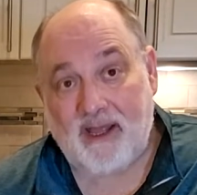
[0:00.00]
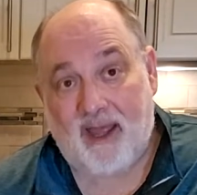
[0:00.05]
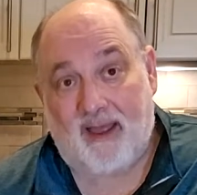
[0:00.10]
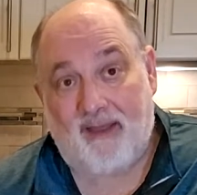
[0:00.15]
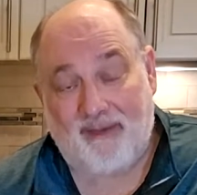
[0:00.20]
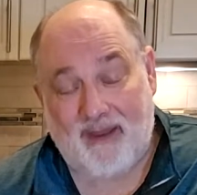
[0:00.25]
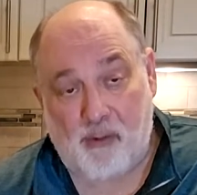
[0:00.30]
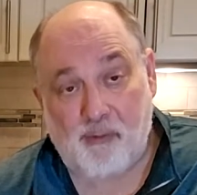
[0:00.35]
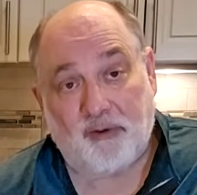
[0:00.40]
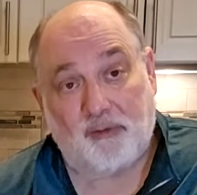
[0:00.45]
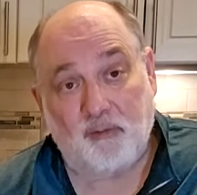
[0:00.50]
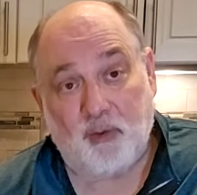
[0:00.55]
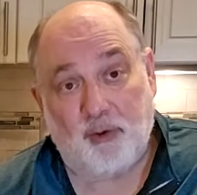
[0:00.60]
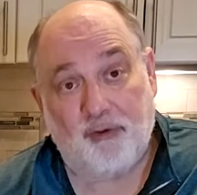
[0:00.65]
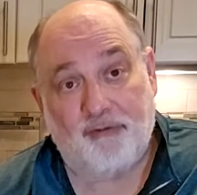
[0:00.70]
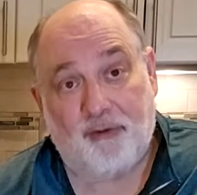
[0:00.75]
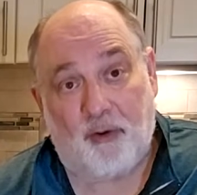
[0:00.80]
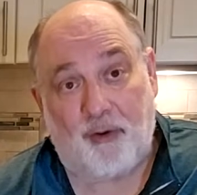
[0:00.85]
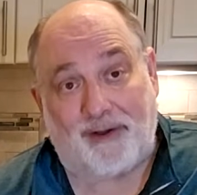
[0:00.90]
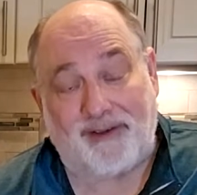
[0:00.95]
and then we'll
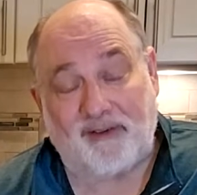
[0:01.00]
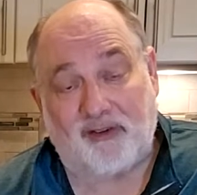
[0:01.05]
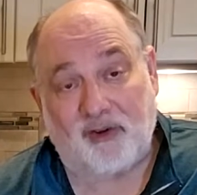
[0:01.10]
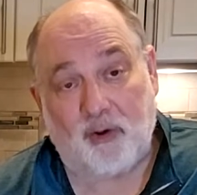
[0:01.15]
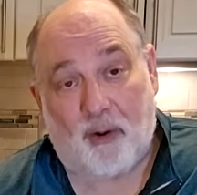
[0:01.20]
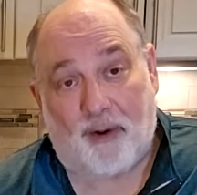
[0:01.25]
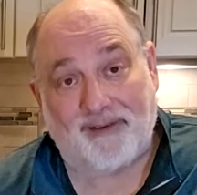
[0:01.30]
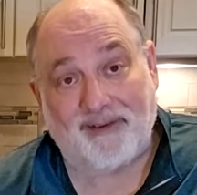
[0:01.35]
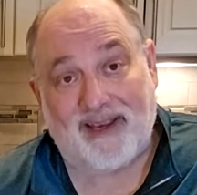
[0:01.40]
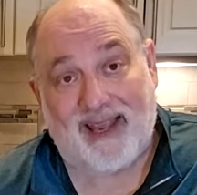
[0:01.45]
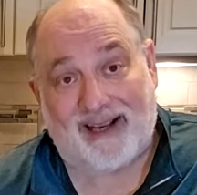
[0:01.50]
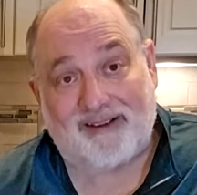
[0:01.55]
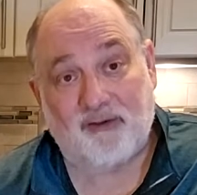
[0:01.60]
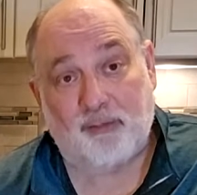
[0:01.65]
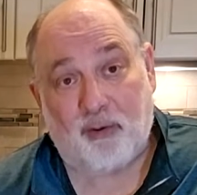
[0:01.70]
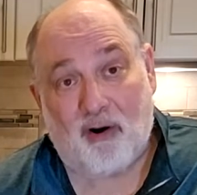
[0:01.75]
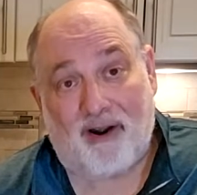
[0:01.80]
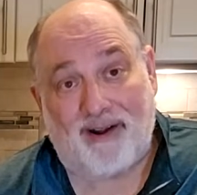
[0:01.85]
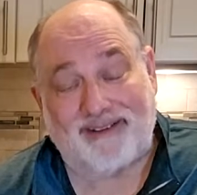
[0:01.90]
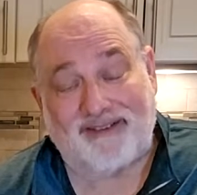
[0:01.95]
move on to our
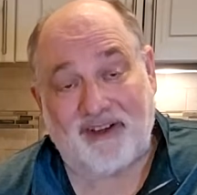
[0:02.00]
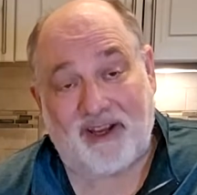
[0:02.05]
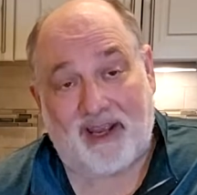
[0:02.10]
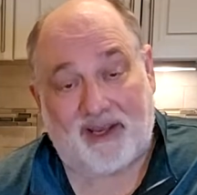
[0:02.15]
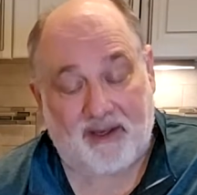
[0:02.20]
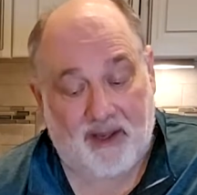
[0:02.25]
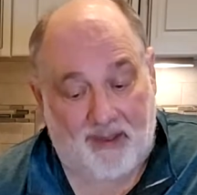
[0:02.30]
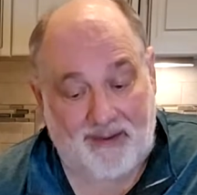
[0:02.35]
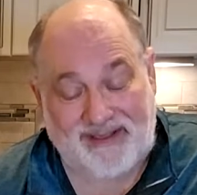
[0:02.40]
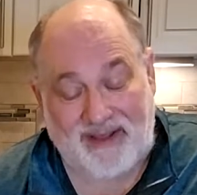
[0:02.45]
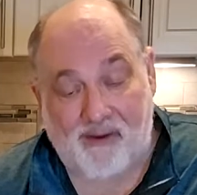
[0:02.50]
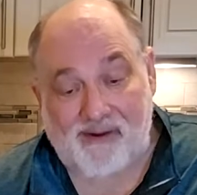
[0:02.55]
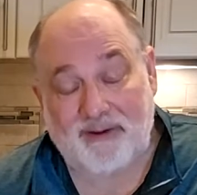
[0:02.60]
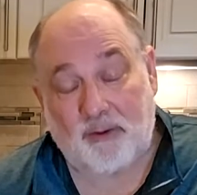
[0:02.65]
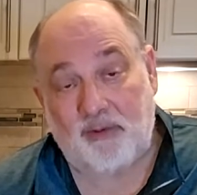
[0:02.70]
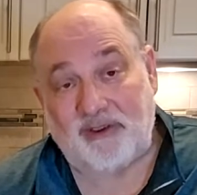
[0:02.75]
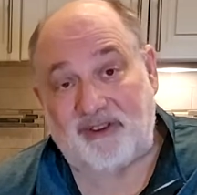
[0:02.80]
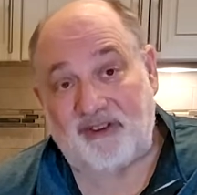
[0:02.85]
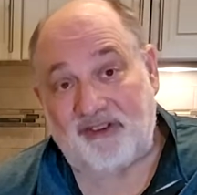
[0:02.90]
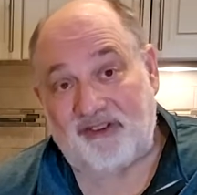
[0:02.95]
next project,
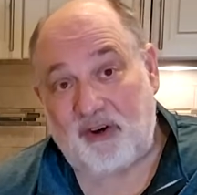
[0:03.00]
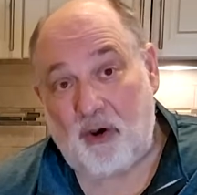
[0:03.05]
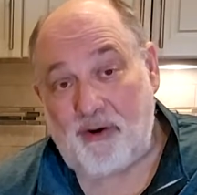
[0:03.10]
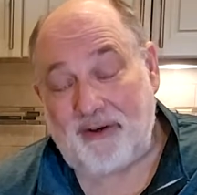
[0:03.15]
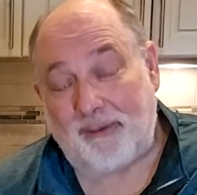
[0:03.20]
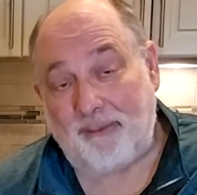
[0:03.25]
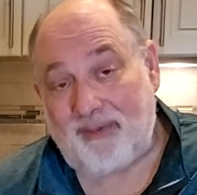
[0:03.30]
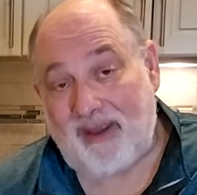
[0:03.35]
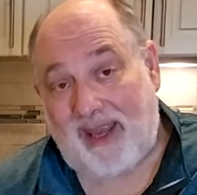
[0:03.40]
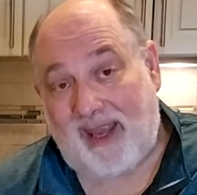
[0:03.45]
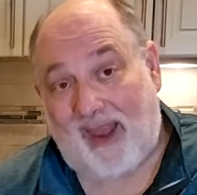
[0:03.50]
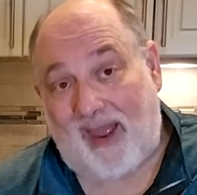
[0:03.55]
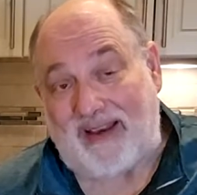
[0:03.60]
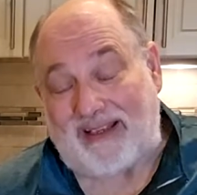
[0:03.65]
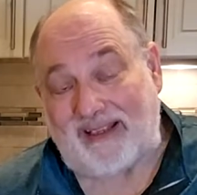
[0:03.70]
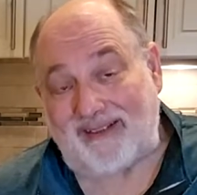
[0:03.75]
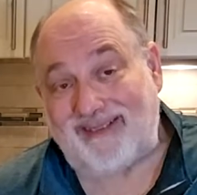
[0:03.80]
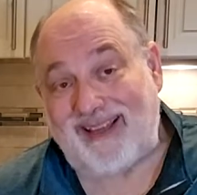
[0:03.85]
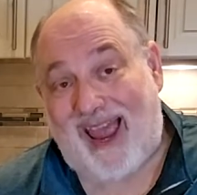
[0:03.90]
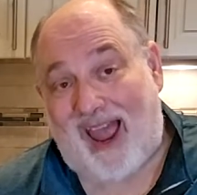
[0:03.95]
which is going to be an
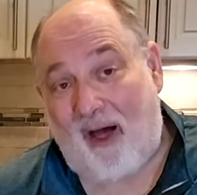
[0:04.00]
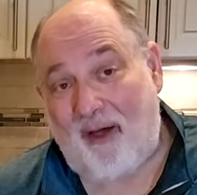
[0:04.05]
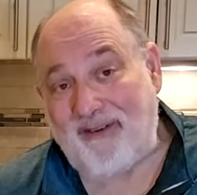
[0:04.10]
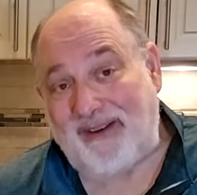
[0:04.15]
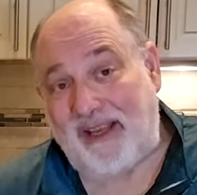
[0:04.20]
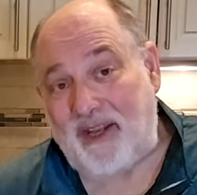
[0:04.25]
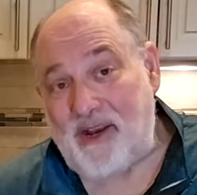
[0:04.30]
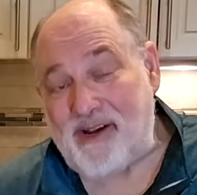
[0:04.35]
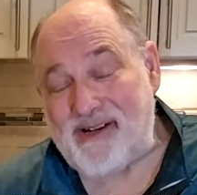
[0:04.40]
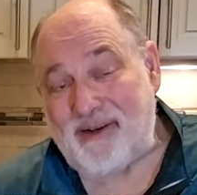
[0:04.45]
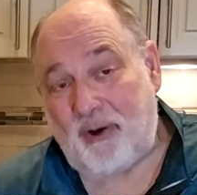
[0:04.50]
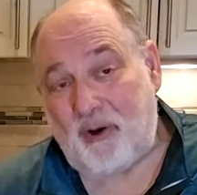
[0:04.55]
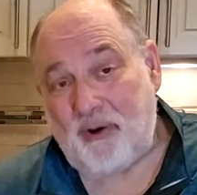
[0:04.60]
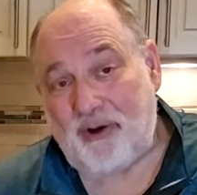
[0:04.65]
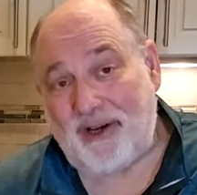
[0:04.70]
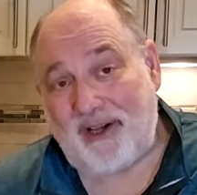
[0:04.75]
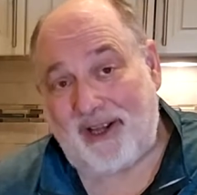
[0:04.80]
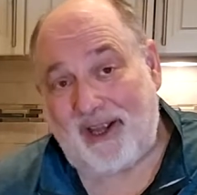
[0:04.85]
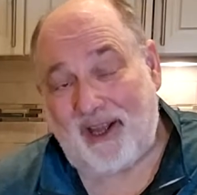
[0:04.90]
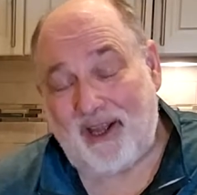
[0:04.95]
Italian
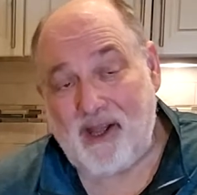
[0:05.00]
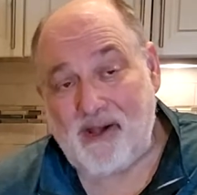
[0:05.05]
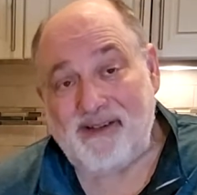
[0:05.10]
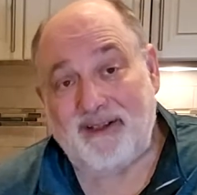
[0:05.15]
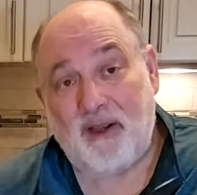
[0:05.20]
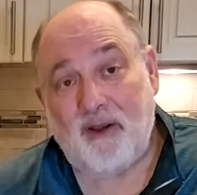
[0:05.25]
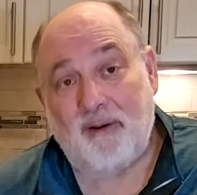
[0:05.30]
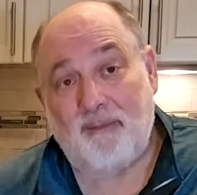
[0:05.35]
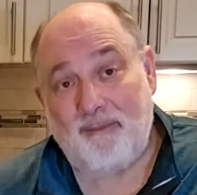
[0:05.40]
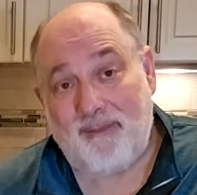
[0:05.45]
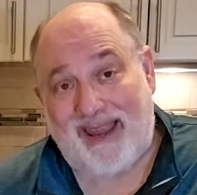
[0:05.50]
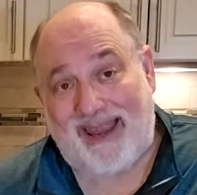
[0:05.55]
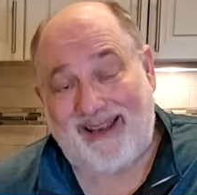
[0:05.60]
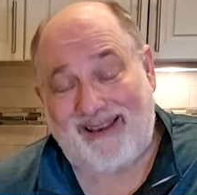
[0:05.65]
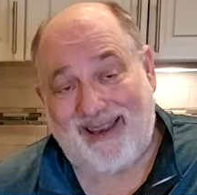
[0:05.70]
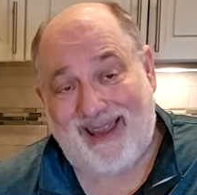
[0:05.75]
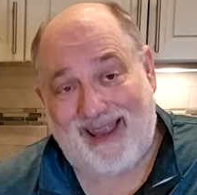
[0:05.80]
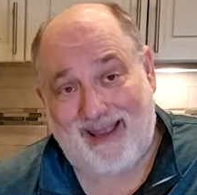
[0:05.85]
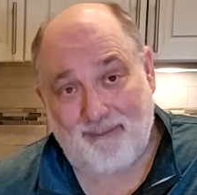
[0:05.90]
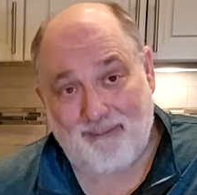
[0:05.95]
hoagie, May
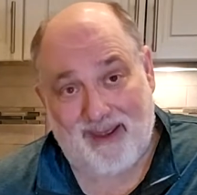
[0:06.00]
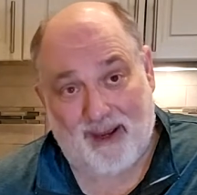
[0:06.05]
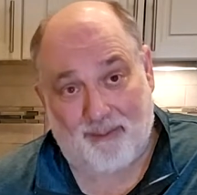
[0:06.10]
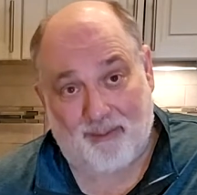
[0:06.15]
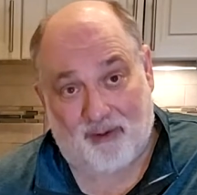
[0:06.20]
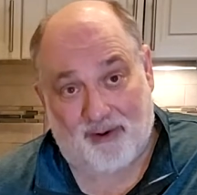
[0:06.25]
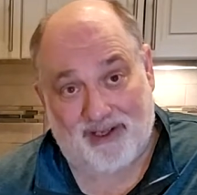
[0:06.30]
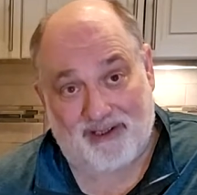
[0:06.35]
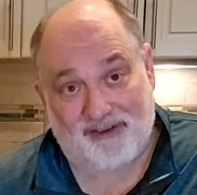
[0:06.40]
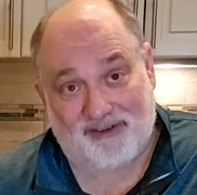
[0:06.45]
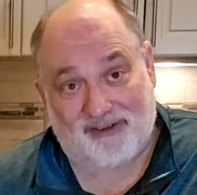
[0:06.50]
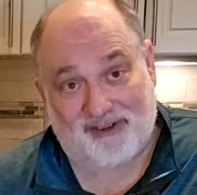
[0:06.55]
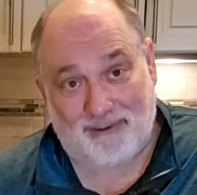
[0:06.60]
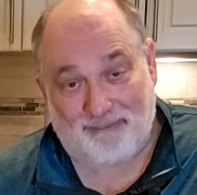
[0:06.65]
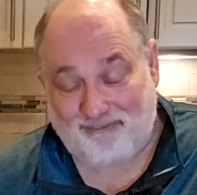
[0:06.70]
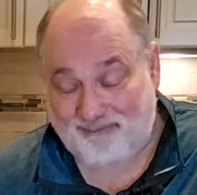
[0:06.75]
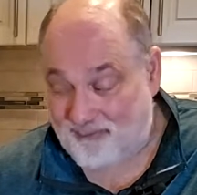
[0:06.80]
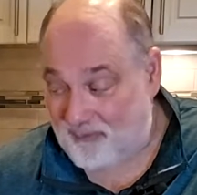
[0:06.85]
Day memories.